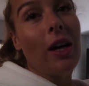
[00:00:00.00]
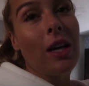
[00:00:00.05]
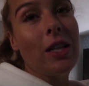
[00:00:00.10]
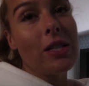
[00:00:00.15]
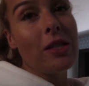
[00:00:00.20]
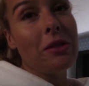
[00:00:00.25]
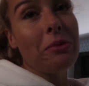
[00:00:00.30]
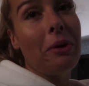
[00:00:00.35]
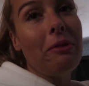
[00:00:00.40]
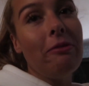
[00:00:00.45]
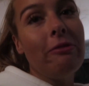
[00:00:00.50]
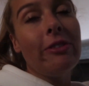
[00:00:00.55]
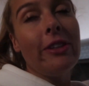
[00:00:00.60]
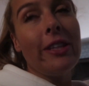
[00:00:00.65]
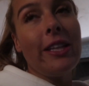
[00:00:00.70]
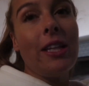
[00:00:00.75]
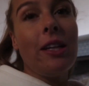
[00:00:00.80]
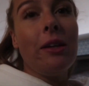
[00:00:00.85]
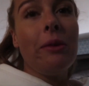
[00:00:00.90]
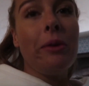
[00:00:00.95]
I just went for
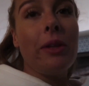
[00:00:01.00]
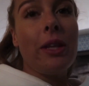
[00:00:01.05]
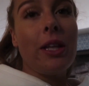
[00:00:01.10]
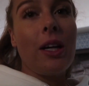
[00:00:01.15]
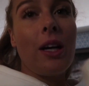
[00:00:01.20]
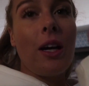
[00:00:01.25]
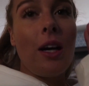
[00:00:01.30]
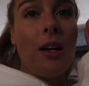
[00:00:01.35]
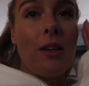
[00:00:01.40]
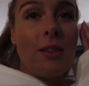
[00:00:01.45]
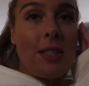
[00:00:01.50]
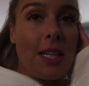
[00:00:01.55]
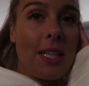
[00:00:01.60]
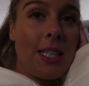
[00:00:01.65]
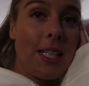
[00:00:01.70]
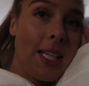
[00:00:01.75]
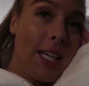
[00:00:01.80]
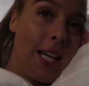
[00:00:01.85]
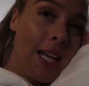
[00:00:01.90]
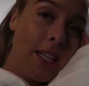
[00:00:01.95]
dinner with the girls. I
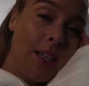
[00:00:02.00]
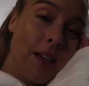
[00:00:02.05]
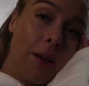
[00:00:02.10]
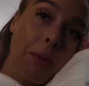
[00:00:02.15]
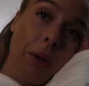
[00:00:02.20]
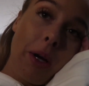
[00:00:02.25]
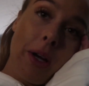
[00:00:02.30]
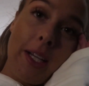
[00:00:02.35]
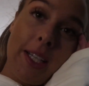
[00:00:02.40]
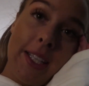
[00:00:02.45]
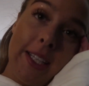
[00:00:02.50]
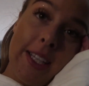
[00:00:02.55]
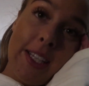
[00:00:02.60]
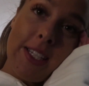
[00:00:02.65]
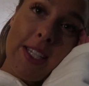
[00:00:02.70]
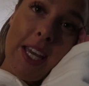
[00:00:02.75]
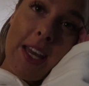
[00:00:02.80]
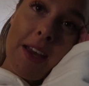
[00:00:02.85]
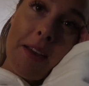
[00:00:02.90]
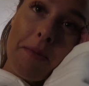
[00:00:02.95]
didn't end up going to the
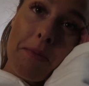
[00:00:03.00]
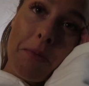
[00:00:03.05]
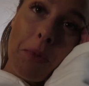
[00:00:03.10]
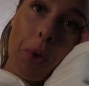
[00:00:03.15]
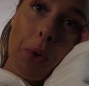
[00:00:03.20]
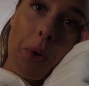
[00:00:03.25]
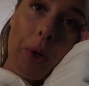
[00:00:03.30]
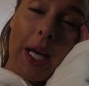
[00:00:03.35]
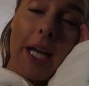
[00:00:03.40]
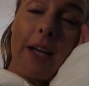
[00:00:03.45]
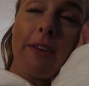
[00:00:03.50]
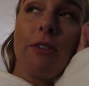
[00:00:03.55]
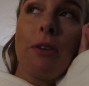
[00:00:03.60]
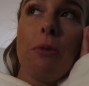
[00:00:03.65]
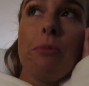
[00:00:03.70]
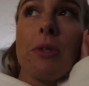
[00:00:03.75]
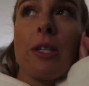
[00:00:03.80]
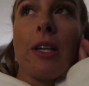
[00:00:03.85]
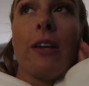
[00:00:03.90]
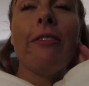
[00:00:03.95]
gym or getting
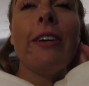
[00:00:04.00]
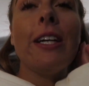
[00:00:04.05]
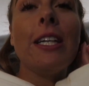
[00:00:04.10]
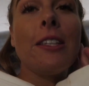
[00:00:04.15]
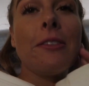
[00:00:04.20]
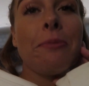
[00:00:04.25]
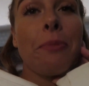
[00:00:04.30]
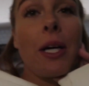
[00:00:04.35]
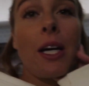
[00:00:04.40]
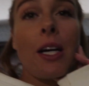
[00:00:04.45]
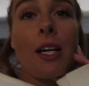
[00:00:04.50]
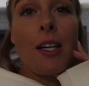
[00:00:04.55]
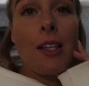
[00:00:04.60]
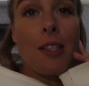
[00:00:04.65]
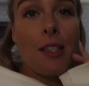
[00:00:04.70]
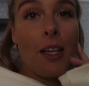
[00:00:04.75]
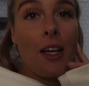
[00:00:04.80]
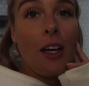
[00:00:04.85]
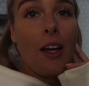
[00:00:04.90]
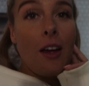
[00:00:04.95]
room service
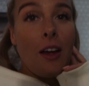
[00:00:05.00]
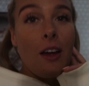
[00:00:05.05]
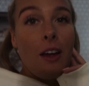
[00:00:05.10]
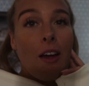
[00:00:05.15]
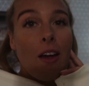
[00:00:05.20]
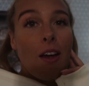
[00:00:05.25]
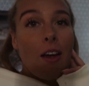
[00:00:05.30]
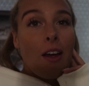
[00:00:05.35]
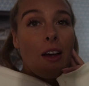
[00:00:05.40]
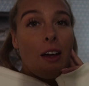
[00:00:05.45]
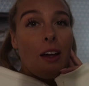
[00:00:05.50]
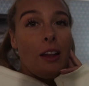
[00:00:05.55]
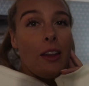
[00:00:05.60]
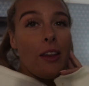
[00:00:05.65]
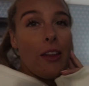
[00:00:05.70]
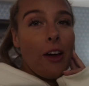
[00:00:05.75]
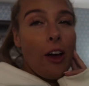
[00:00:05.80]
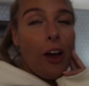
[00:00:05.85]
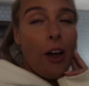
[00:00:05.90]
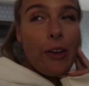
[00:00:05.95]
because
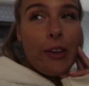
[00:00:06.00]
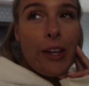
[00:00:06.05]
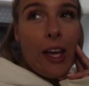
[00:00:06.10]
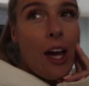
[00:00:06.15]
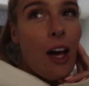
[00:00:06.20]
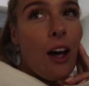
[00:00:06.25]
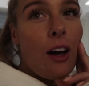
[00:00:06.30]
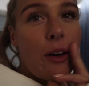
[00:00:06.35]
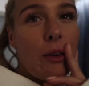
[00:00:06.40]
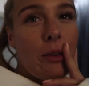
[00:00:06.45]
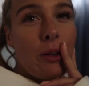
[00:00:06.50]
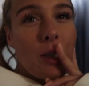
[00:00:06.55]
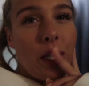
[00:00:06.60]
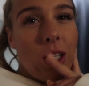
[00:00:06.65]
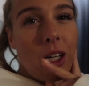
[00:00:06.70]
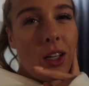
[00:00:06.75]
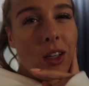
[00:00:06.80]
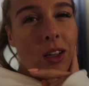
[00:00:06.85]
the hotel,